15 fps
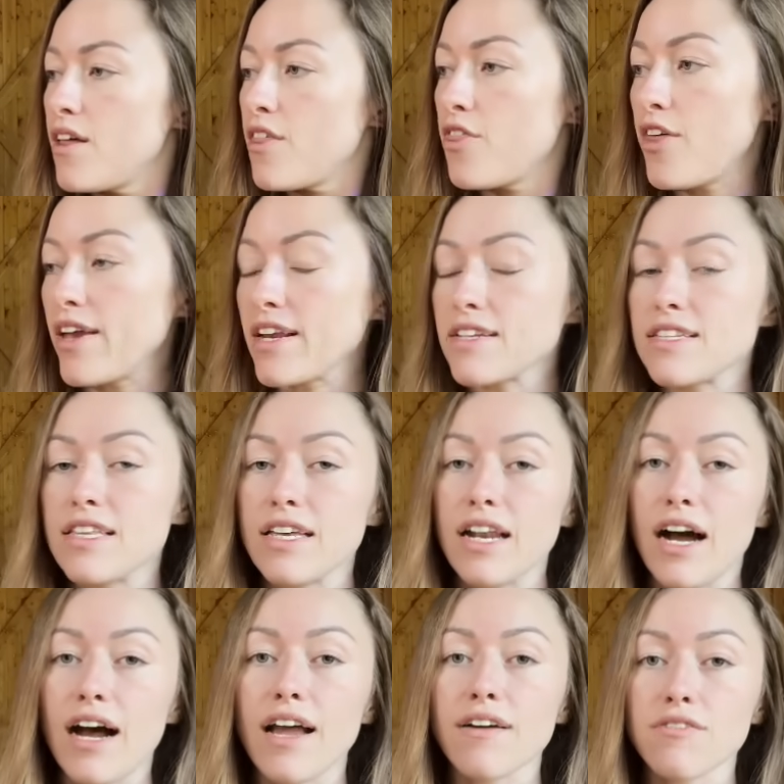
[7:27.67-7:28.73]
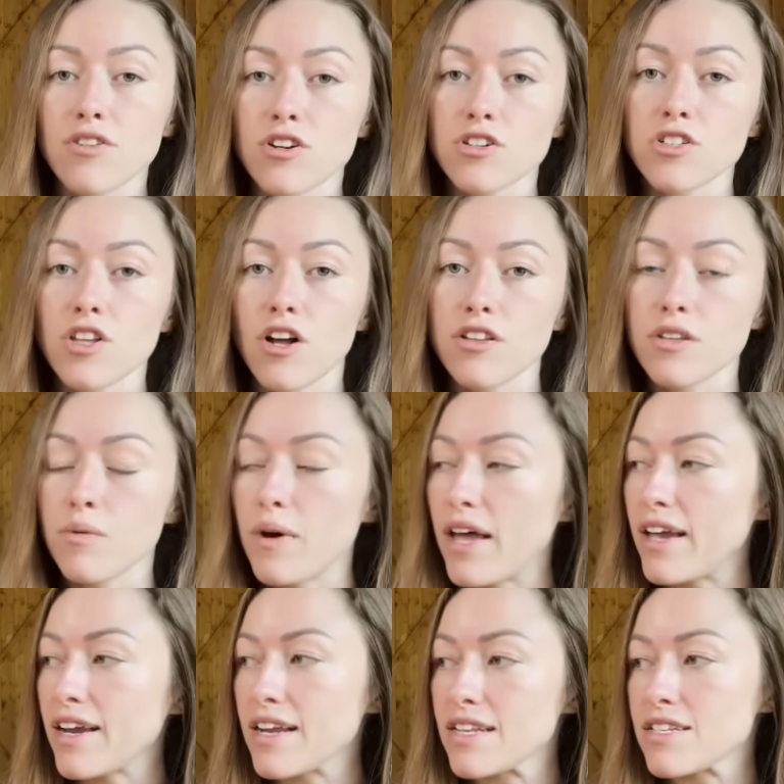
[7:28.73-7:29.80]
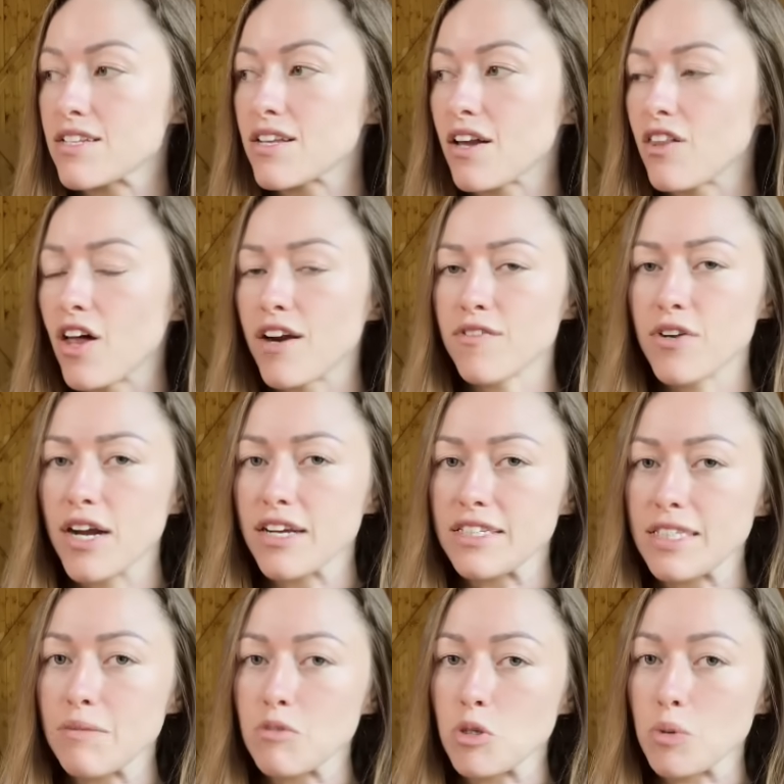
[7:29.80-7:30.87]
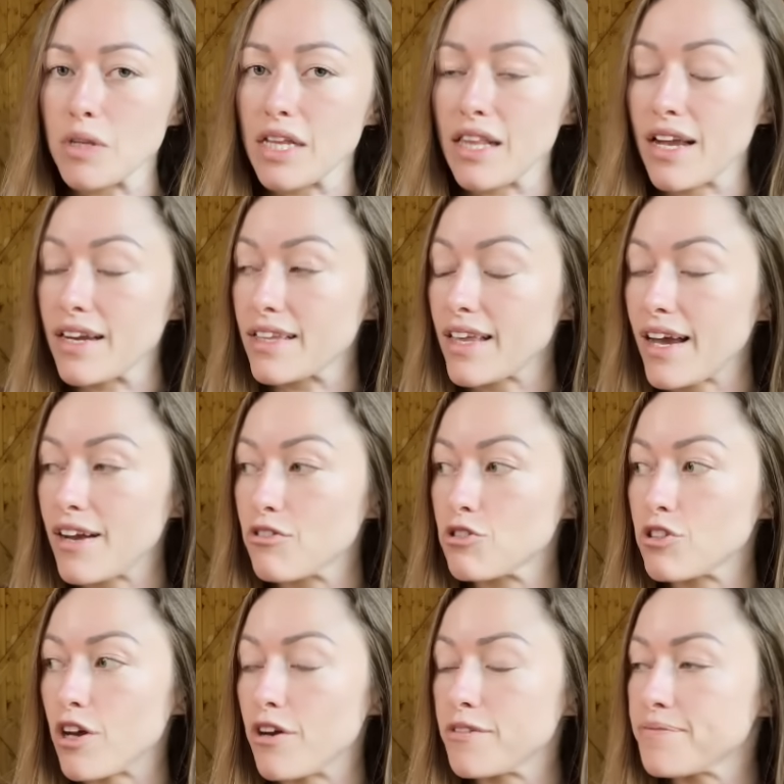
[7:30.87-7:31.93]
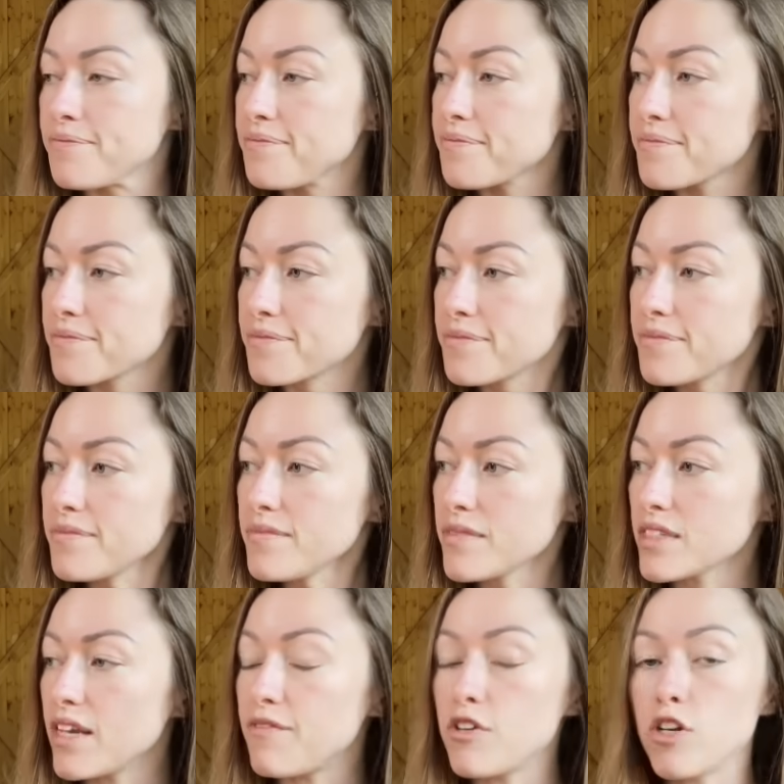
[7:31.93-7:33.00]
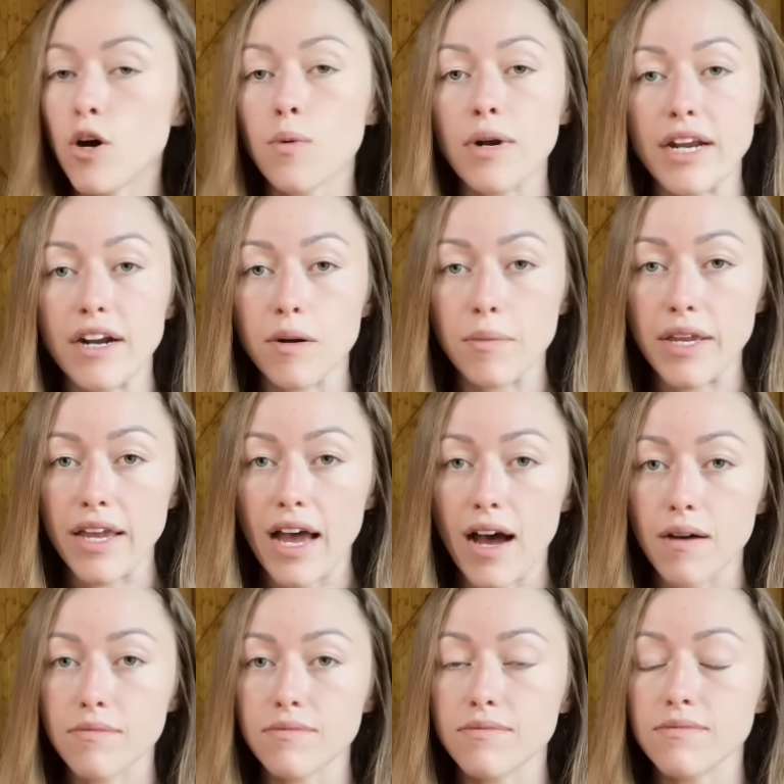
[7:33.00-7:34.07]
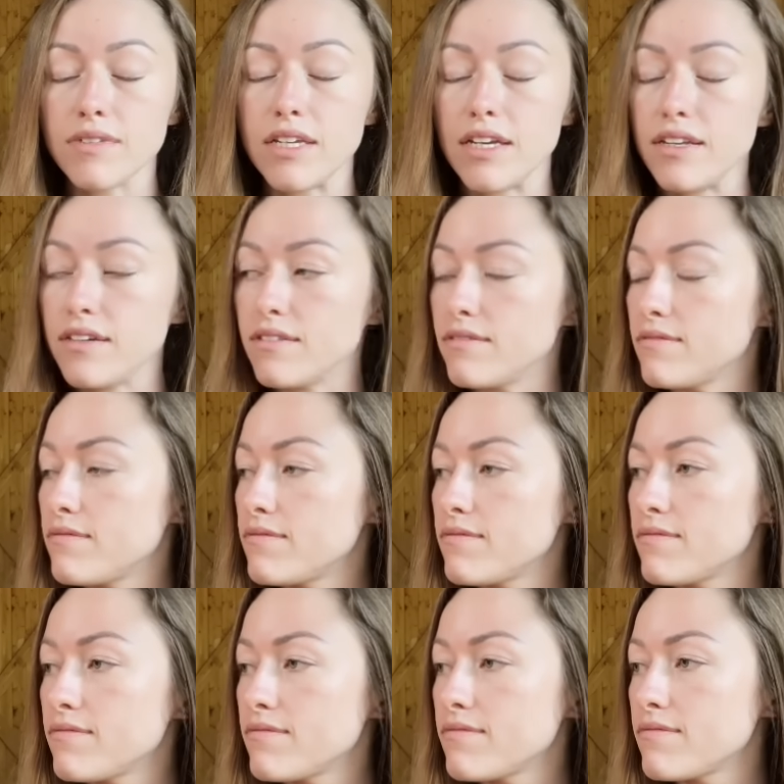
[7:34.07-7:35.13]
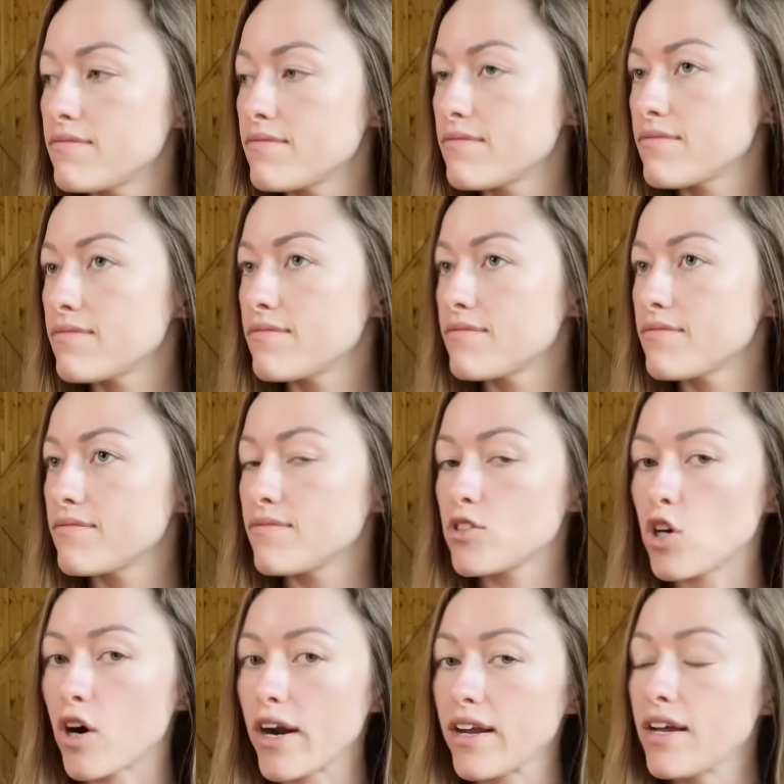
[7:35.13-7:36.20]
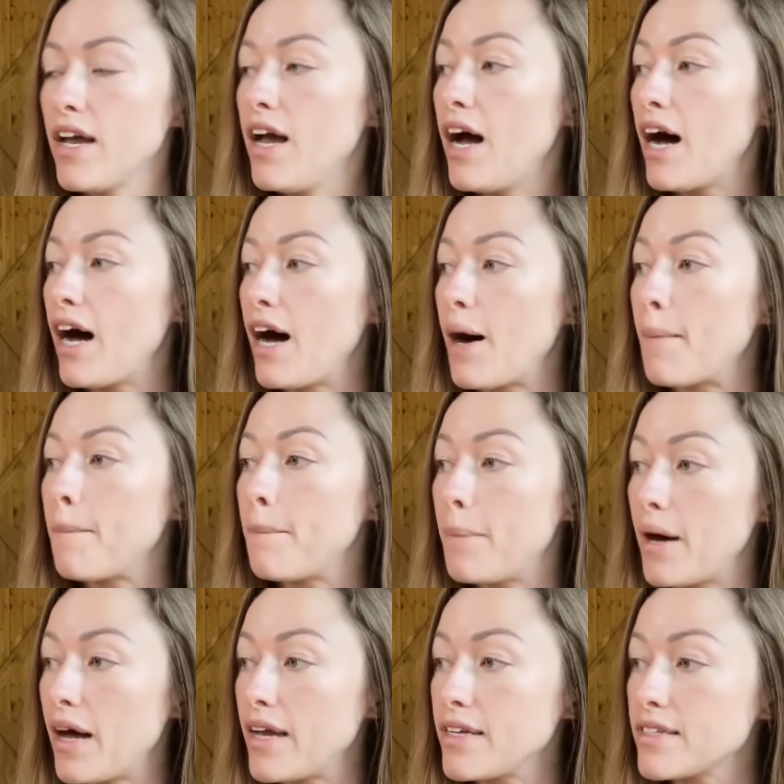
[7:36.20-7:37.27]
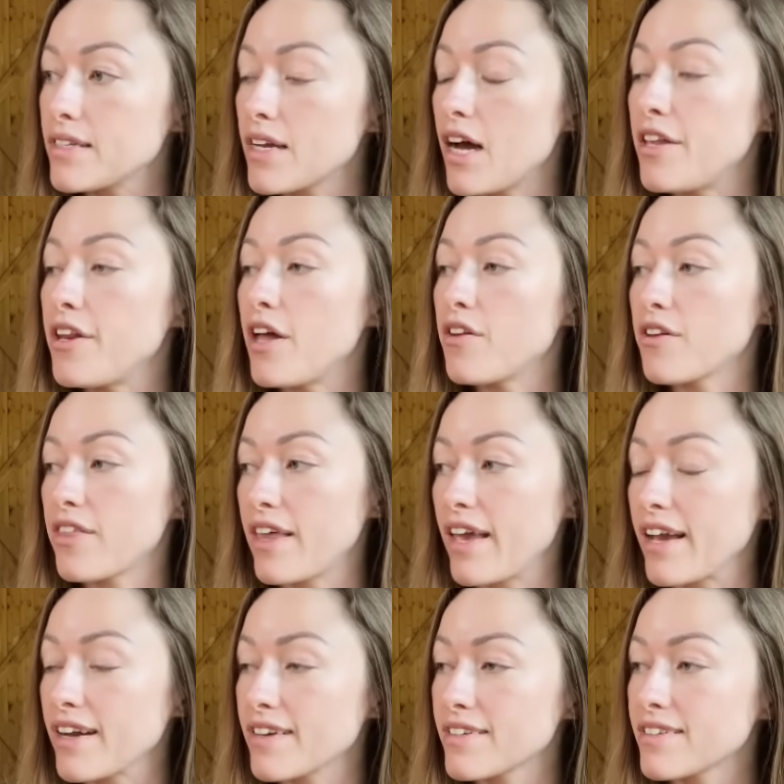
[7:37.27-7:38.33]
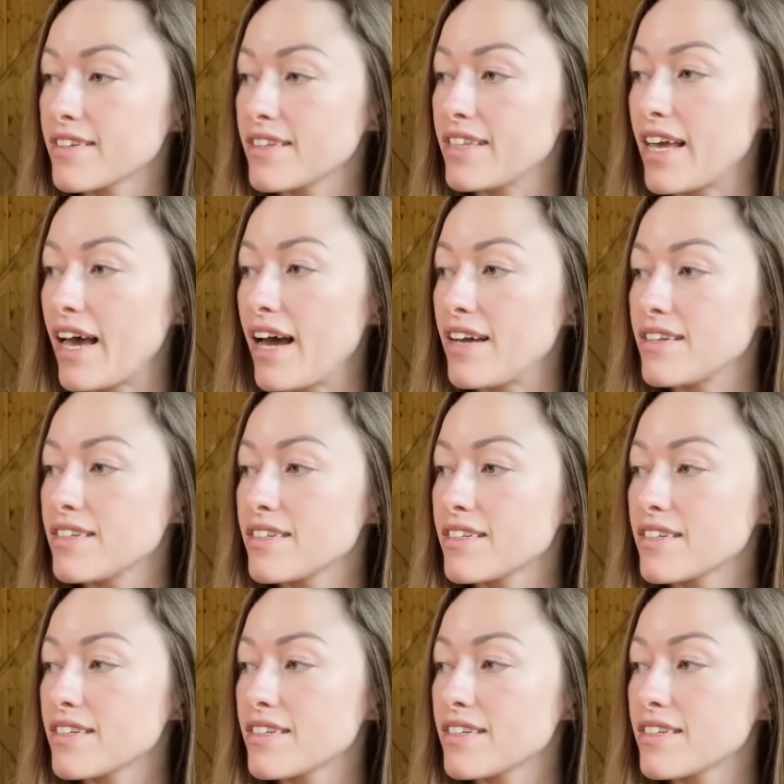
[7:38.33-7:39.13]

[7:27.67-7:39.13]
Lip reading: things that I have learned along the way, because a lot of you guys seem to really like that. So if you don't want to hear me yap, then sorry. But another thing that